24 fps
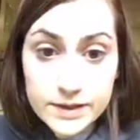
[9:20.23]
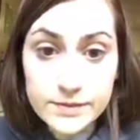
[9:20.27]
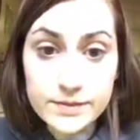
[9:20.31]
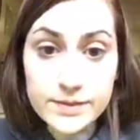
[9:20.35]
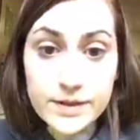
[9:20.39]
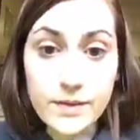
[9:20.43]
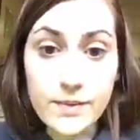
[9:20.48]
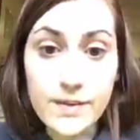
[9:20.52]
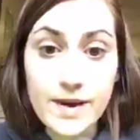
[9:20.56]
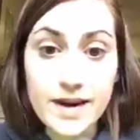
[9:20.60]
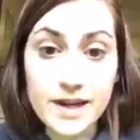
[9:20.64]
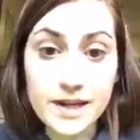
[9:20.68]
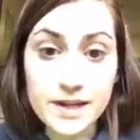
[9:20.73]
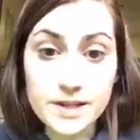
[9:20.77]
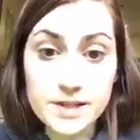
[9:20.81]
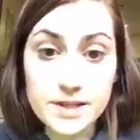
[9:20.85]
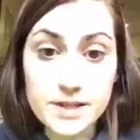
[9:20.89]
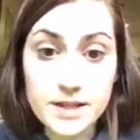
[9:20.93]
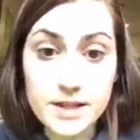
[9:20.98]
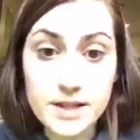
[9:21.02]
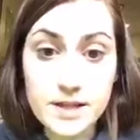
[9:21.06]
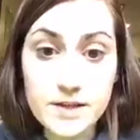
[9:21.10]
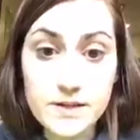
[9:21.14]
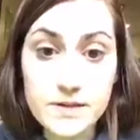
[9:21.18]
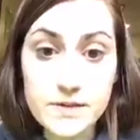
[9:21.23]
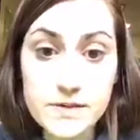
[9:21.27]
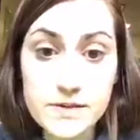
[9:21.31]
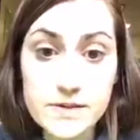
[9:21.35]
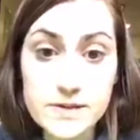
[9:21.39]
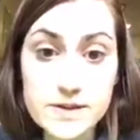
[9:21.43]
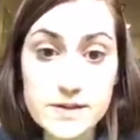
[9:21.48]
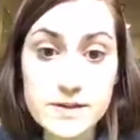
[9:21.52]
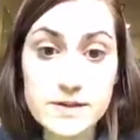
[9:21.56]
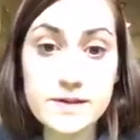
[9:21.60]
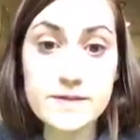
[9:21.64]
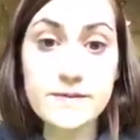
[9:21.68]
you're required to
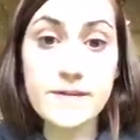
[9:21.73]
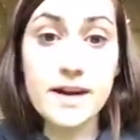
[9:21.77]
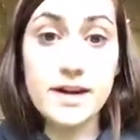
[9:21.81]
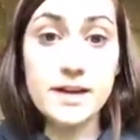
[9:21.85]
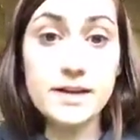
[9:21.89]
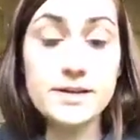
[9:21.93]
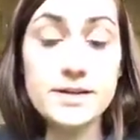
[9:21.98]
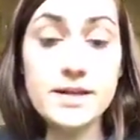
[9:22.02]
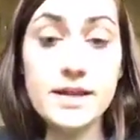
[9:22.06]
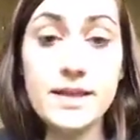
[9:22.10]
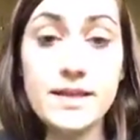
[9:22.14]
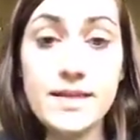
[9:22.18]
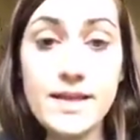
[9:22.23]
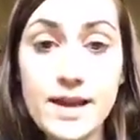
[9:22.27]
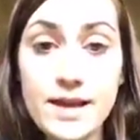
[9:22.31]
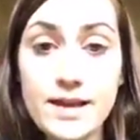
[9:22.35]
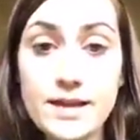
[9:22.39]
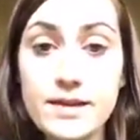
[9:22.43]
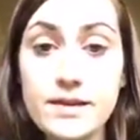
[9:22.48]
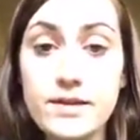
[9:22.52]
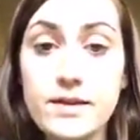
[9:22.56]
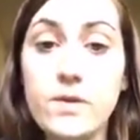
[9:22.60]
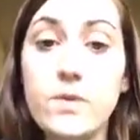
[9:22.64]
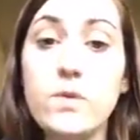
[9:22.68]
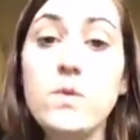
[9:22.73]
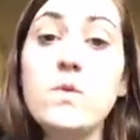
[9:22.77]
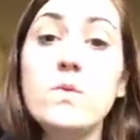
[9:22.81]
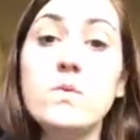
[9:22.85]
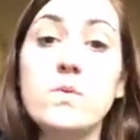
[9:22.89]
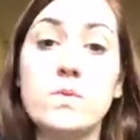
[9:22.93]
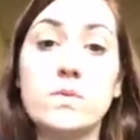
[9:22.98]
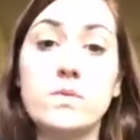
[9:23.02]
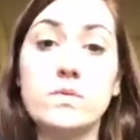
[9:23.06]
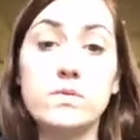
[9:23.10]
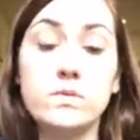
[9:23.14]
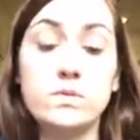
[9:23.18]
use dividers like that.
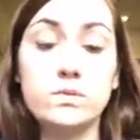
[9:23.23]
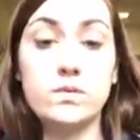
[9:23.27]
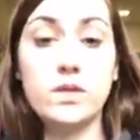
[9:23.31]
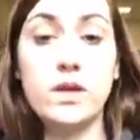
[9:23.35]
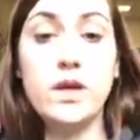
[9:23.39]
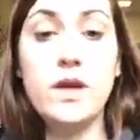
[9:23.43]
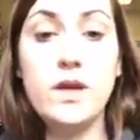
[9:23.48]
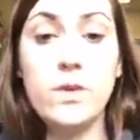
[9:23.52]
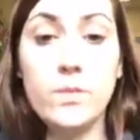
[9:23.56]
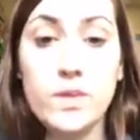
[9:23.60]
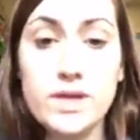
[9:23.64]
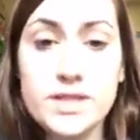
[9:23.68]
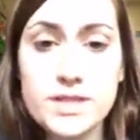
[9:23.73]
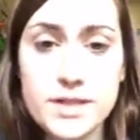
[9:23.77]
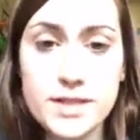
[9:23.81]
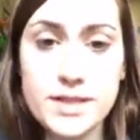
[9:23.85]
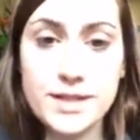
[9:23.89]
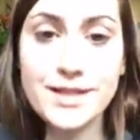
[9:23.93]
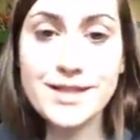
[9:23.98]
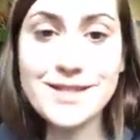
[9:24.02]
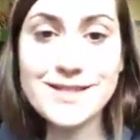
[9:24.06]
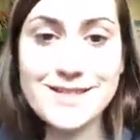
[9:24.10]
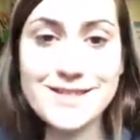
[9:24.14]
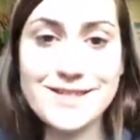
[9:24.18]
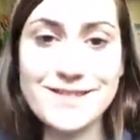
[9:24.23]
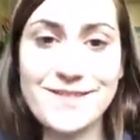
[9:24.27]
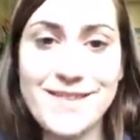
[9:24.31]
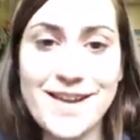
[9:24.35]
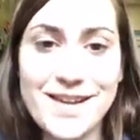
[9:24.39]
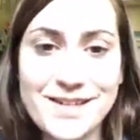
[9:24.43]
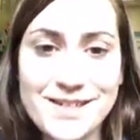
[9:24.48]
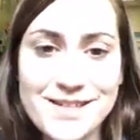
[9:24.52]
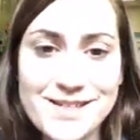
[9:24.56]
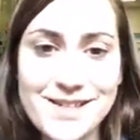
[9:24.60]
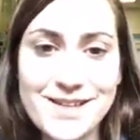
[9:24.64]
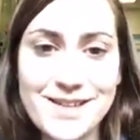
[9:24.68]
Ooh, what do your
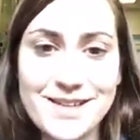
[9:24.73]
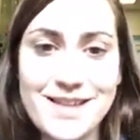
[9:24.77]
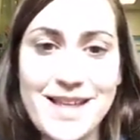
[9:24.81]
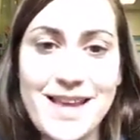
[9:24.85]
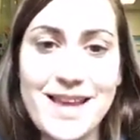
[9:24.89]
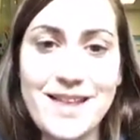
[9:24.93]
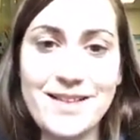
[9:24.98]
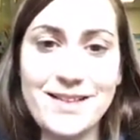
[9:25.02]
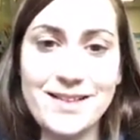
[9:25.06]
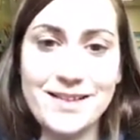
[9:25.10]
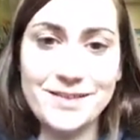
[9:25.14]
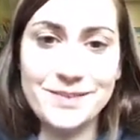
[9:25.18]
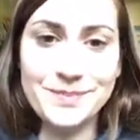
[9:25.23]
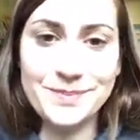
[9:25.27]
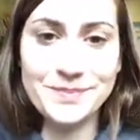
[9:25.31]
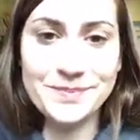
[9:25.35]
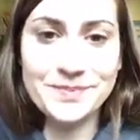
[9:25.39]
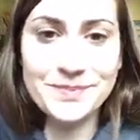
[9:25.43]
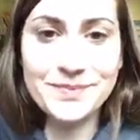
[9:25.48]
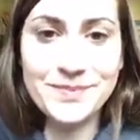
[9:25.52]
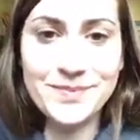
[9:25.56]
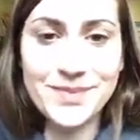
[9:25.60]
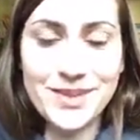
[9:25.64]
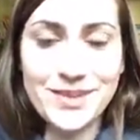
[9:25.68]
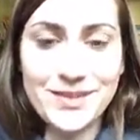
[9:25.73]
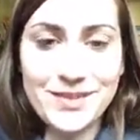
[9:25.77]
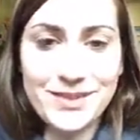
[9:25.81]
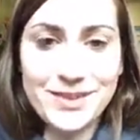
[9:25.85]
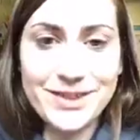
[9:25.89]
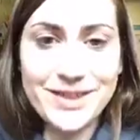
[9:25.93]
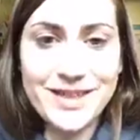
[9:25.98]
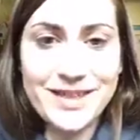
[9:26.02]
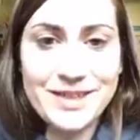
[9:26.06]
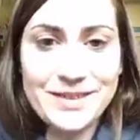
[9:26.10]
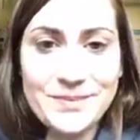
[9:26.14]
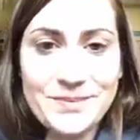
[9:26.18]
dividers look like,
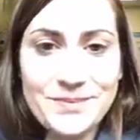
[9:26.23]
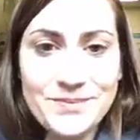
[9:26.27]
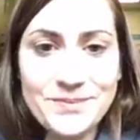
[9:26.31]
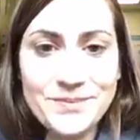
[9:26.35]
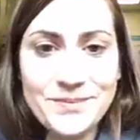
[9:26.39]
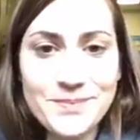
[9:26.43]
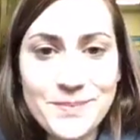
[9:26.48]
Lauren?